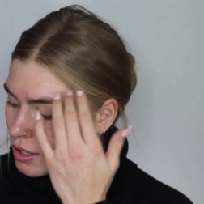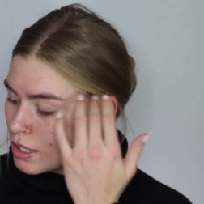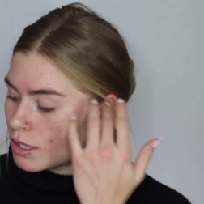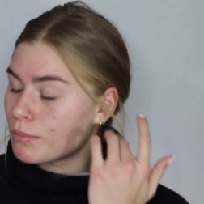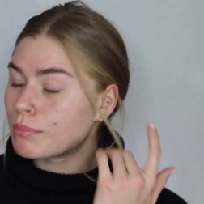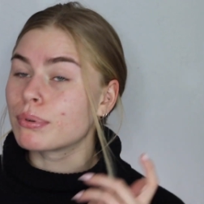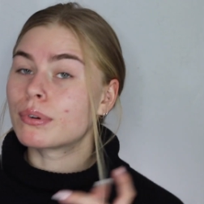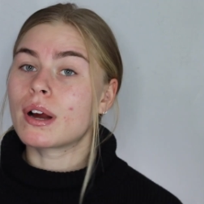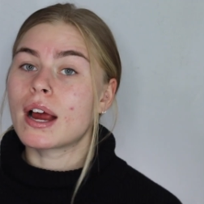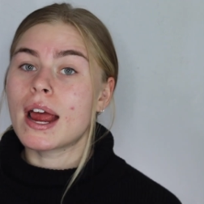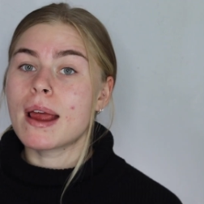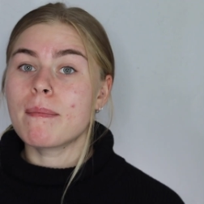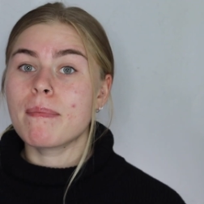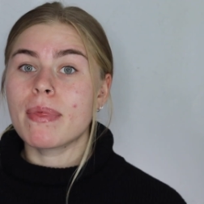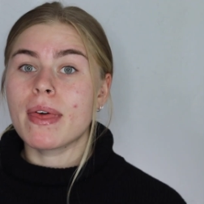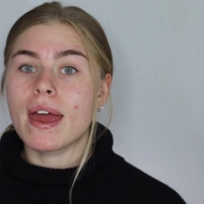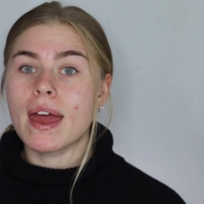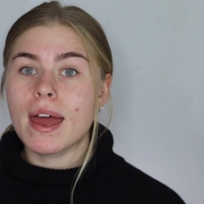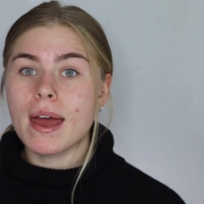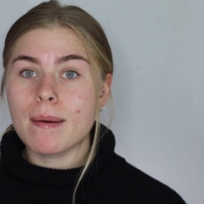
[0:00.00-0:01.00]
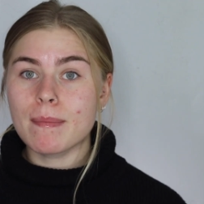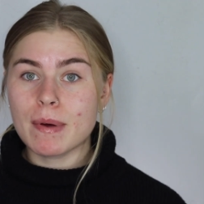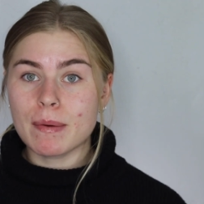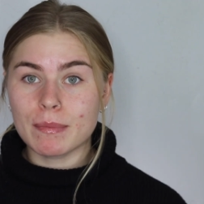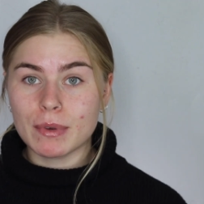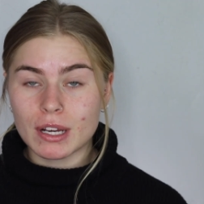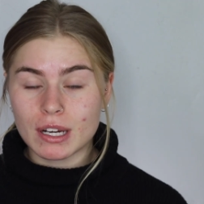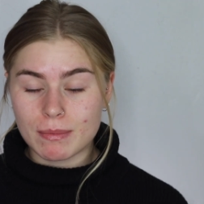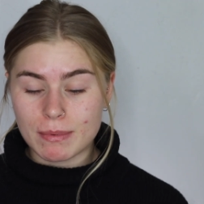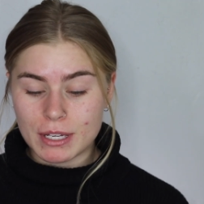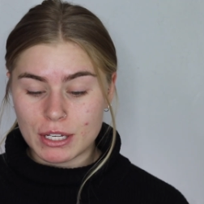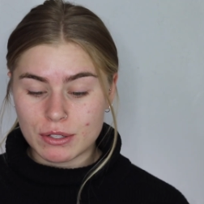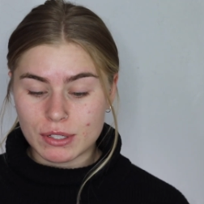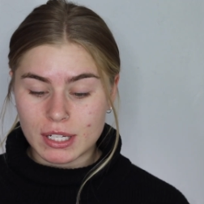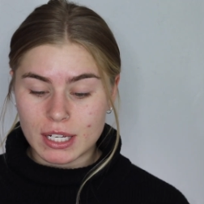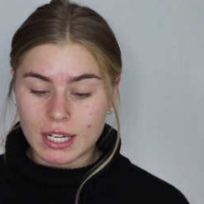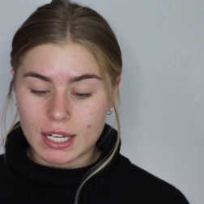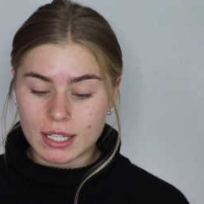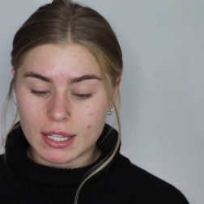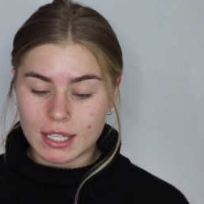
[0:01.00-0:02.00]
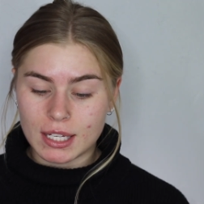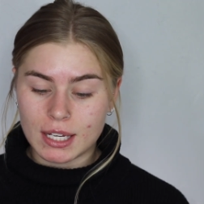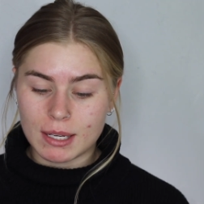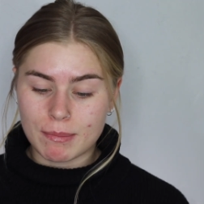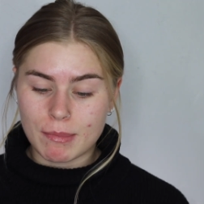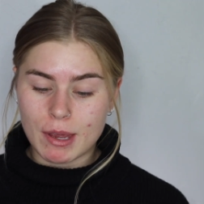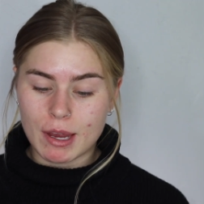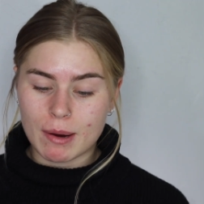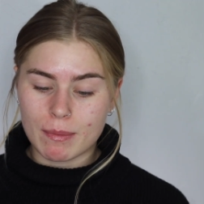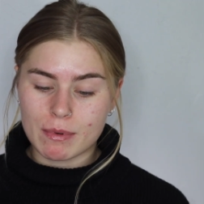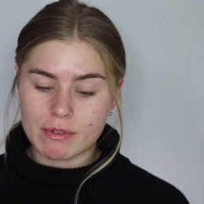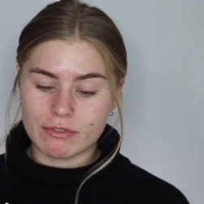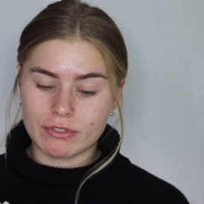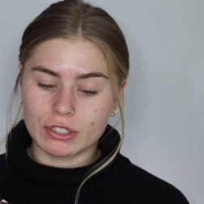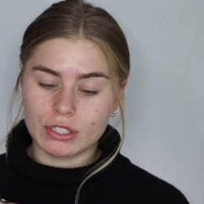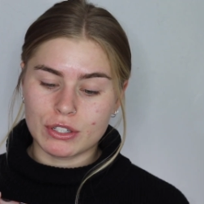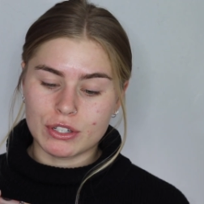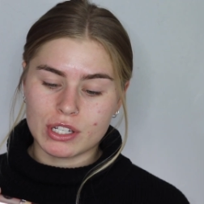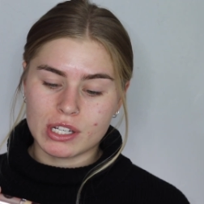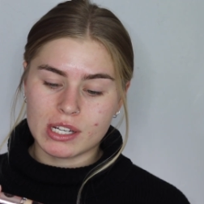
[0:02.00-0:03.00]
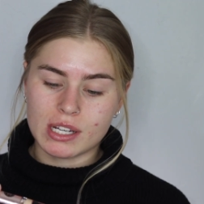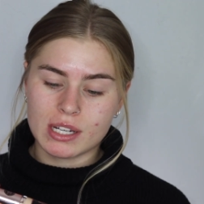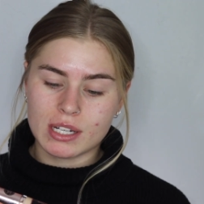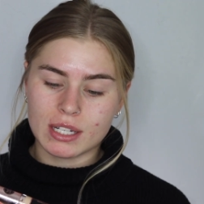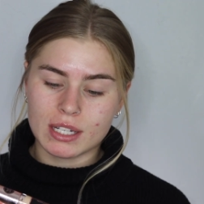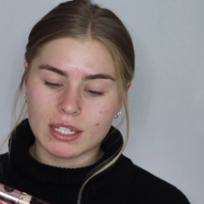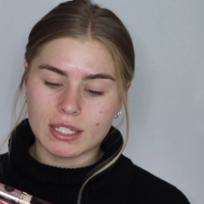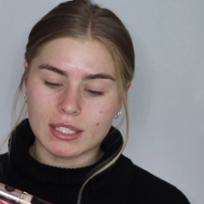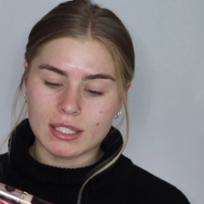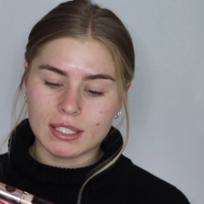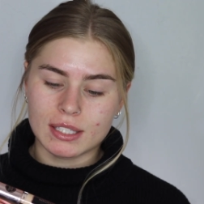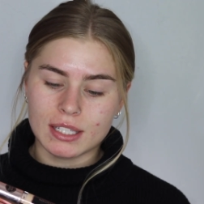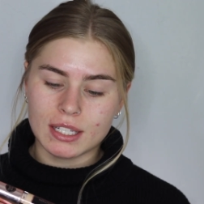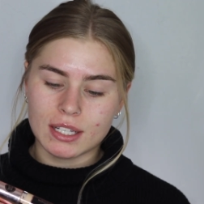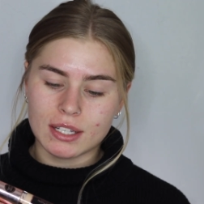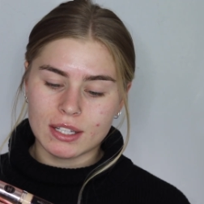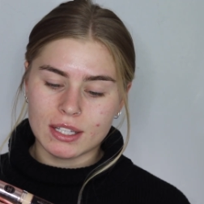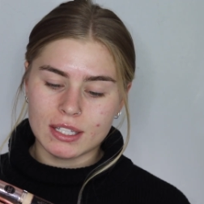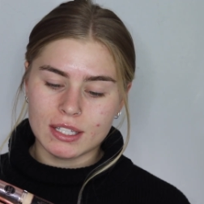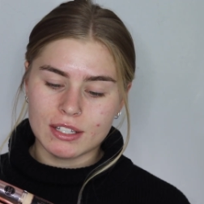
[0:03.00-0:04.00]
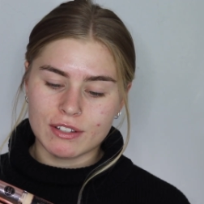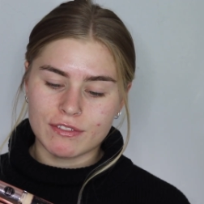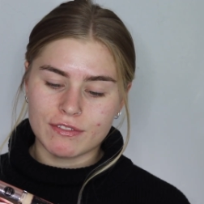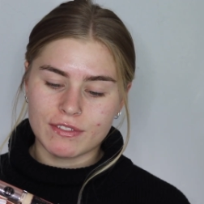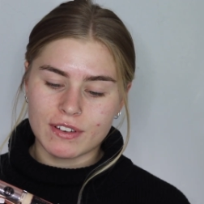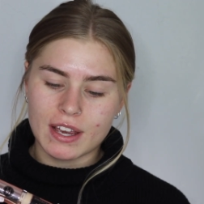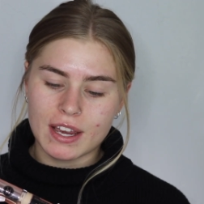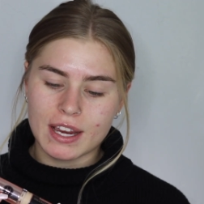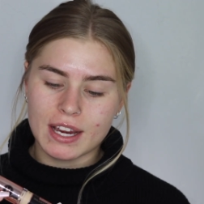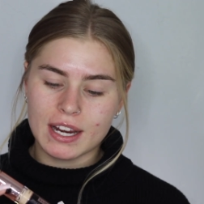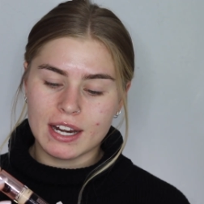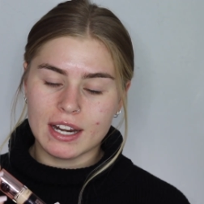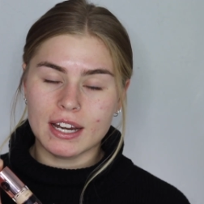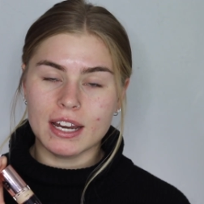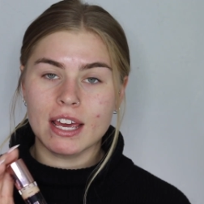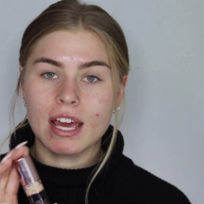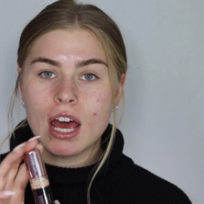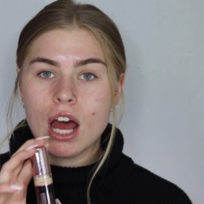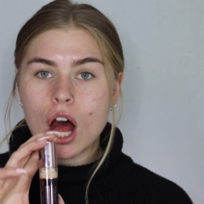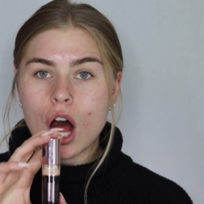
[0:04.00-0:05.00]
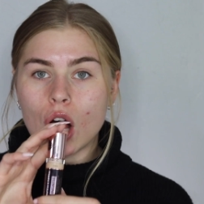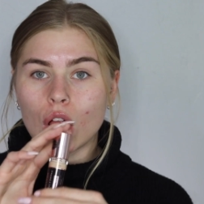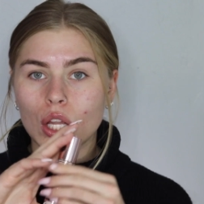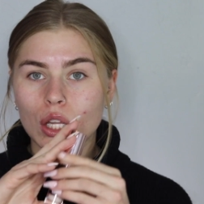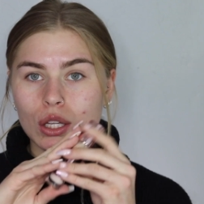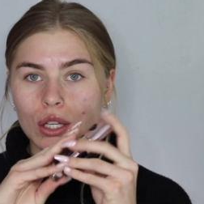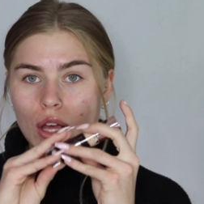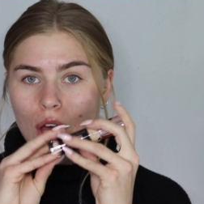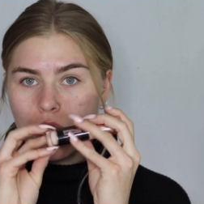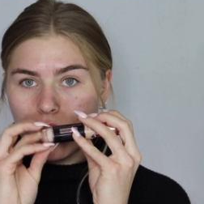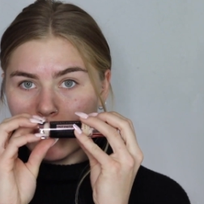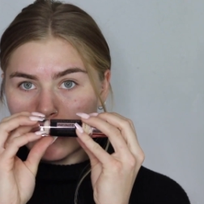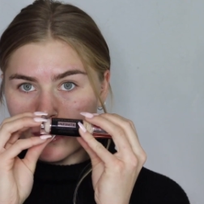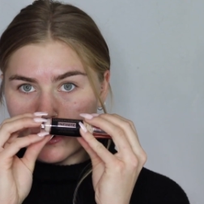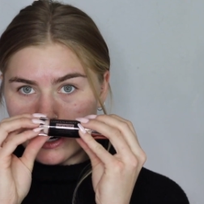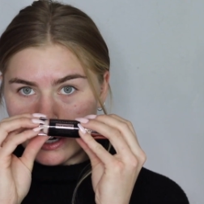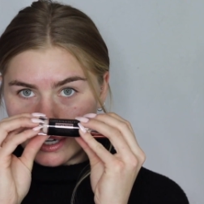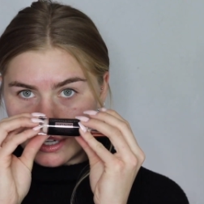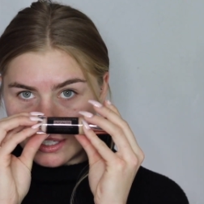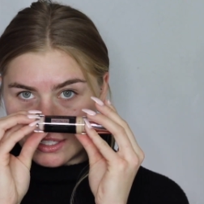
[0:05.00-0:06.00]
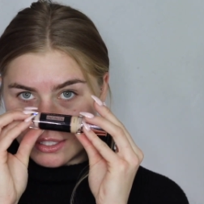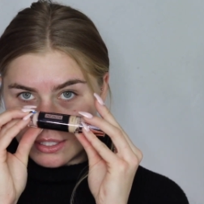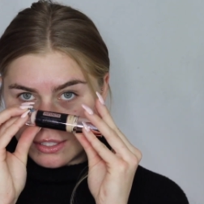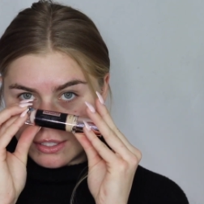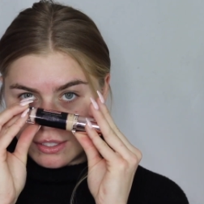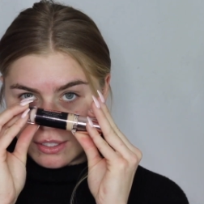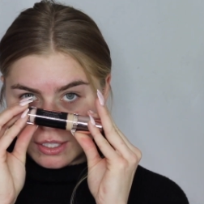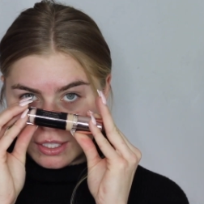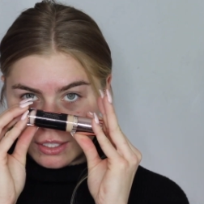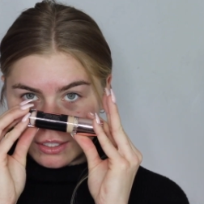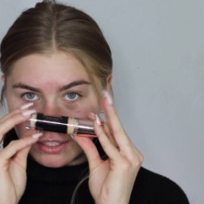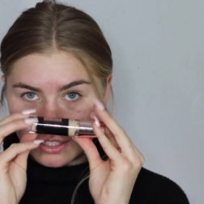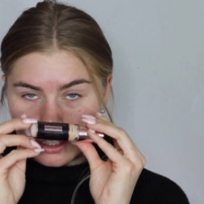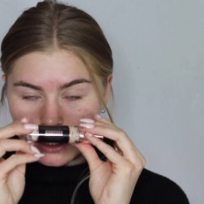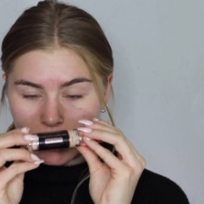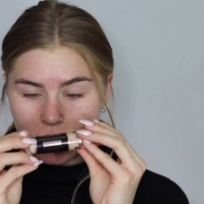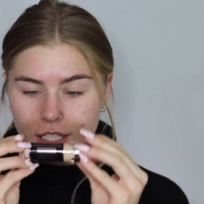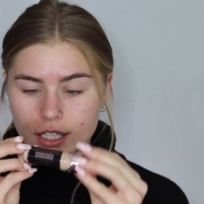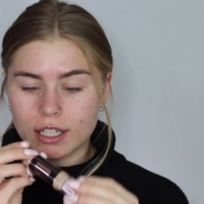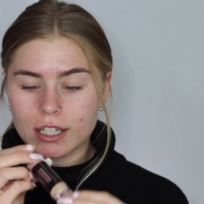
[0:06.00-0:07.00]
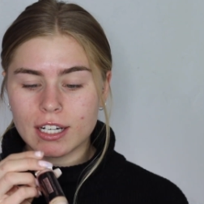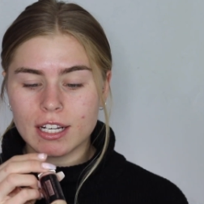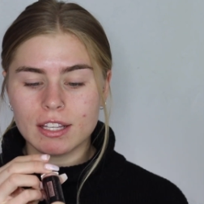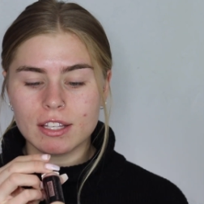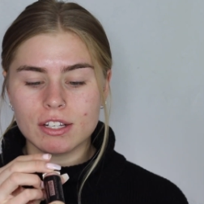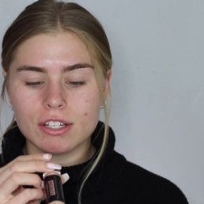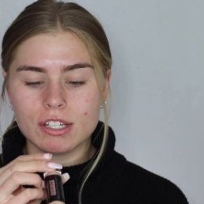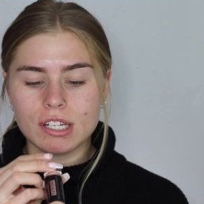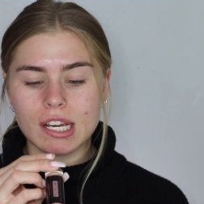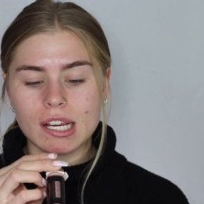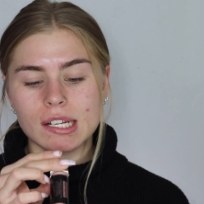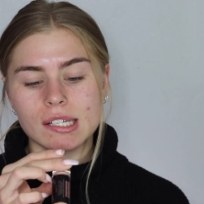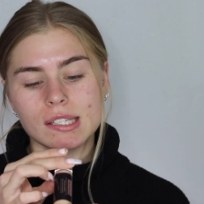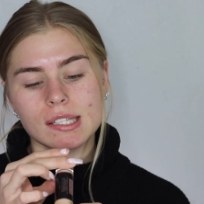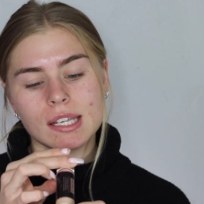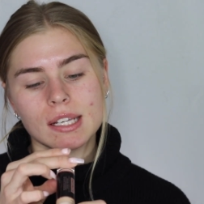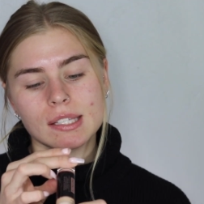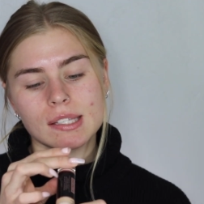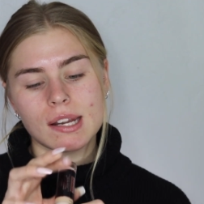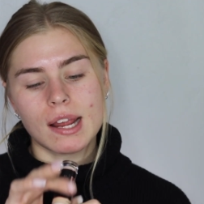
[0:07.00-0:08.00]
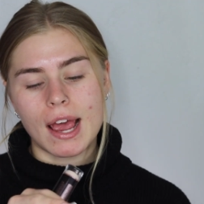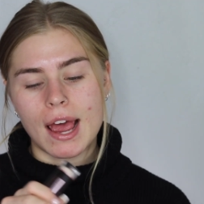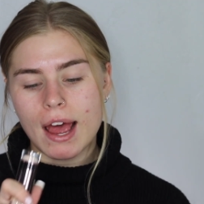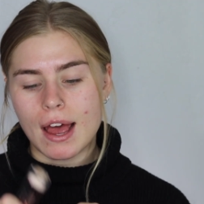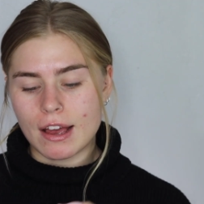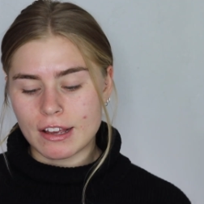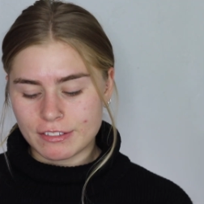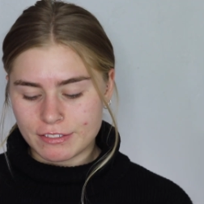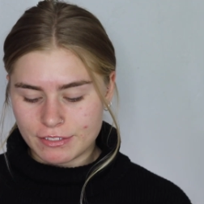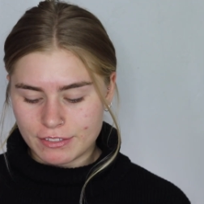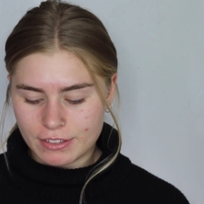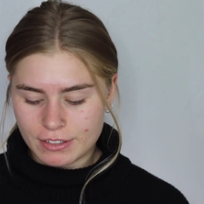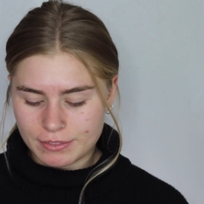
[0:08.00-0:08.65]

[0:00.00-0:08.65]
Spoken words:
To prime them, I'm going to be using the Makeup Revolution Conceal and Define Longwear Concealer in the shade 6.5.